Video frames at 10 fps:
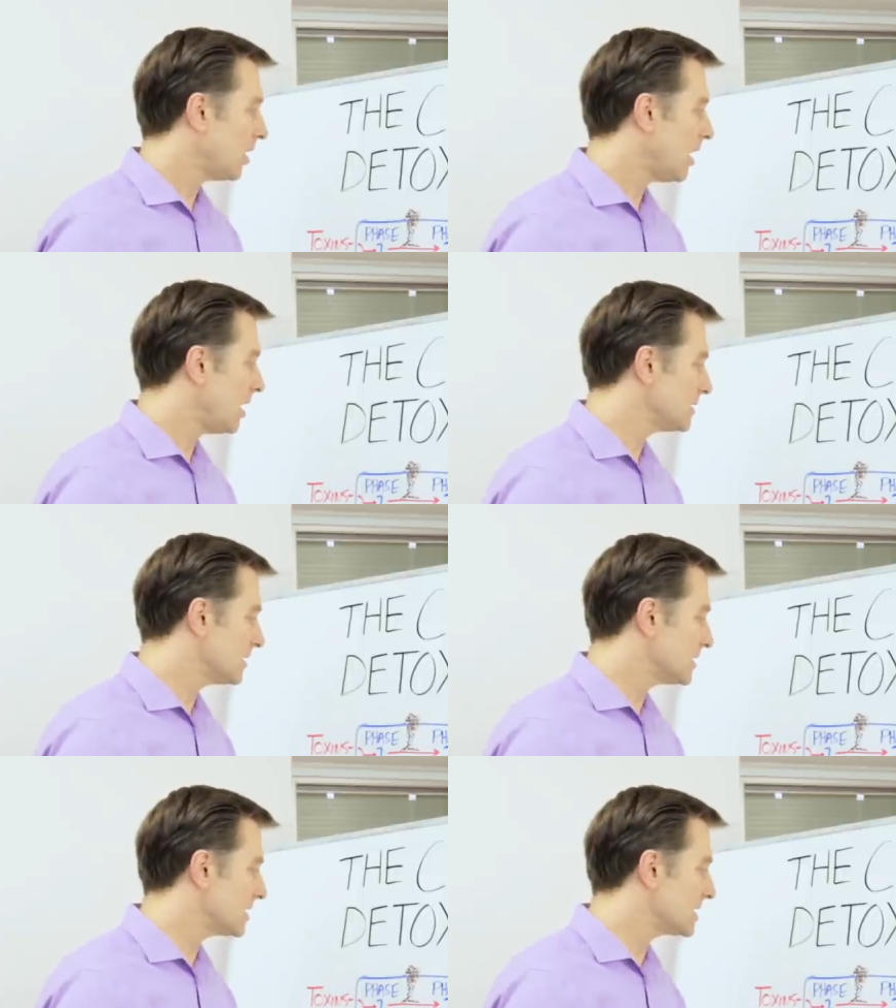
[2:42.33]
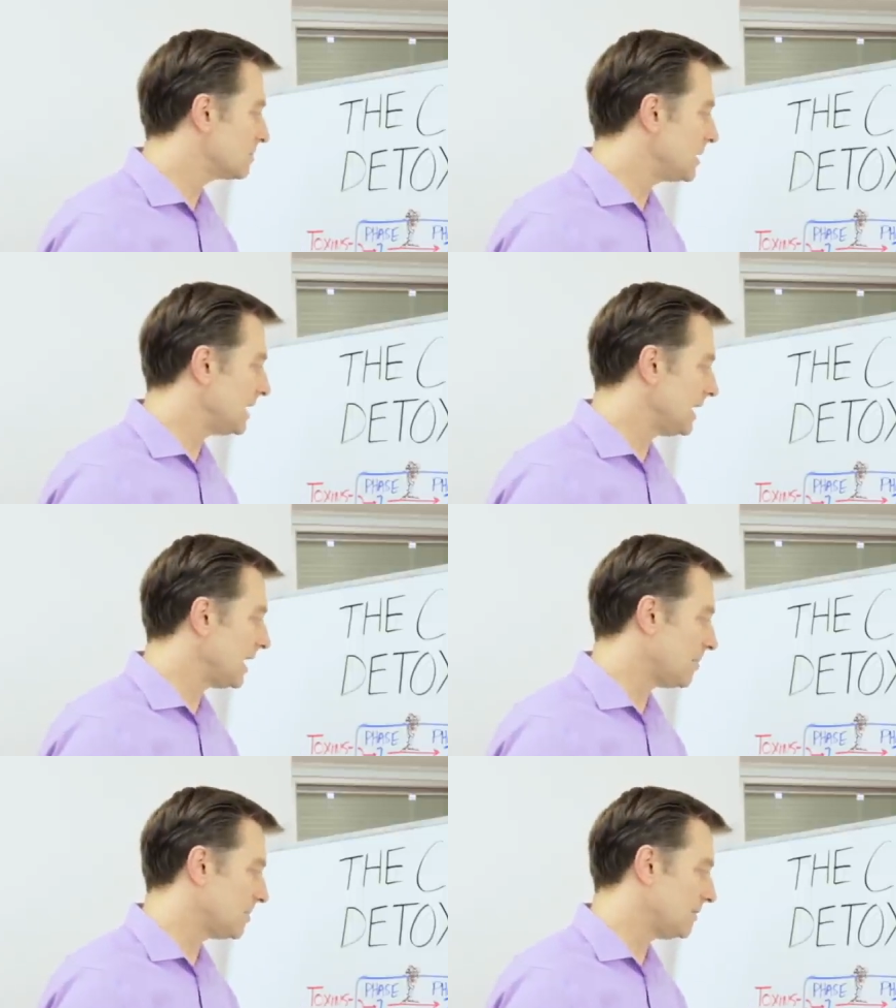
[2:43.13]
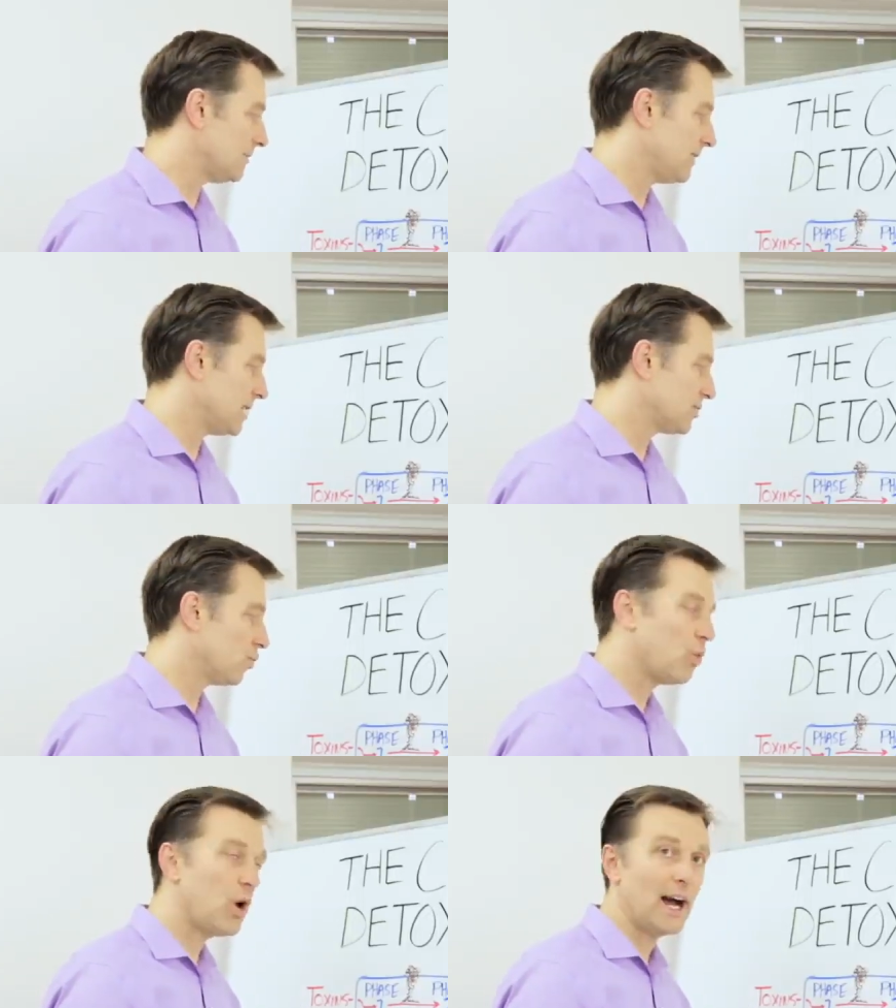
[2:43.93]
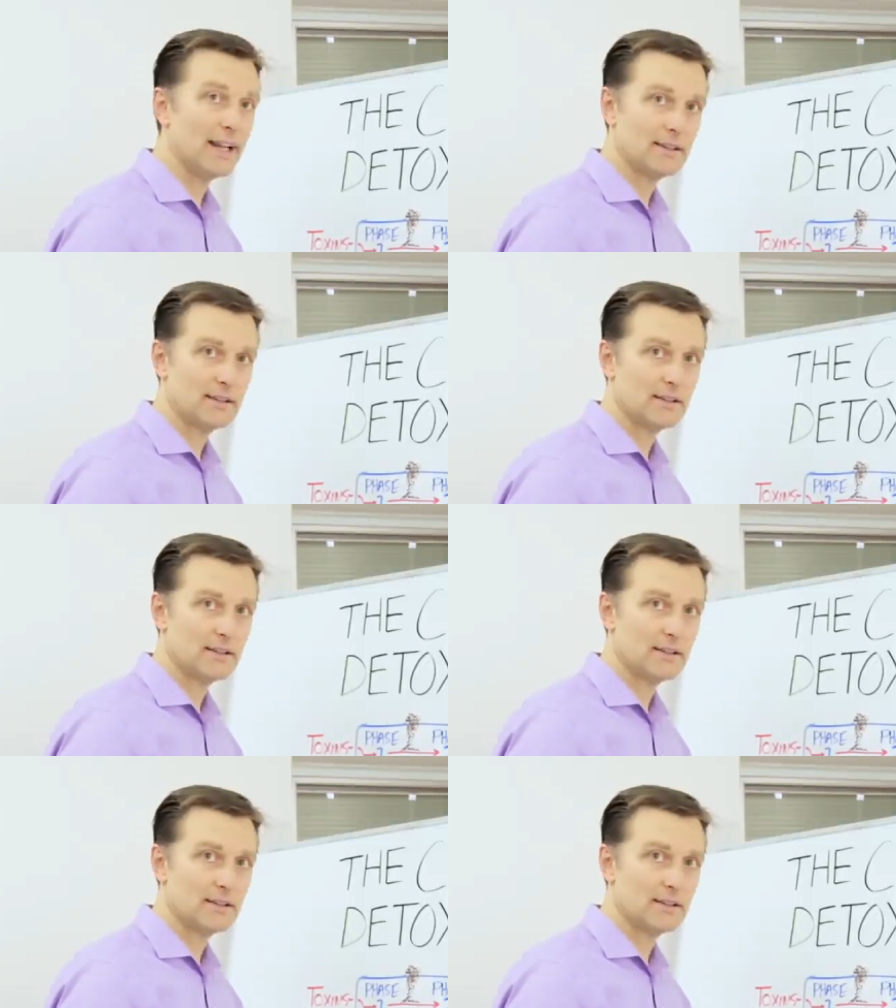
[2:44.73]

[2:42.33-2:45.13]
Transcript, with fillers: causes the speeding up of phase 1.